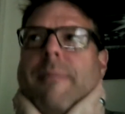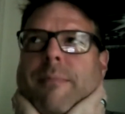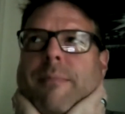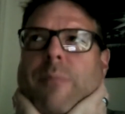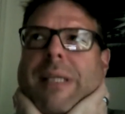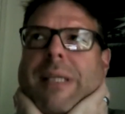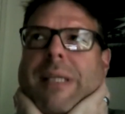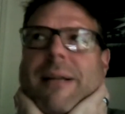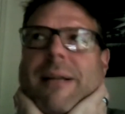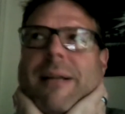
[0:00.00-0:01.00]
besides
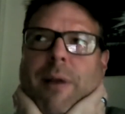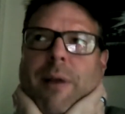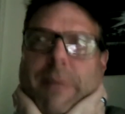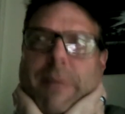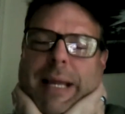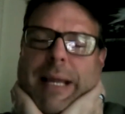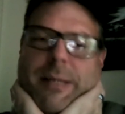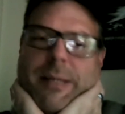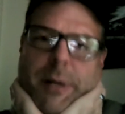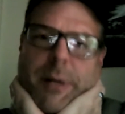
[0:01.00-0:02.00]
turning it over to the
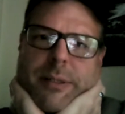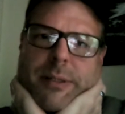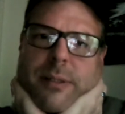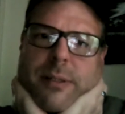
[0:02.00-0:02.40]
experts,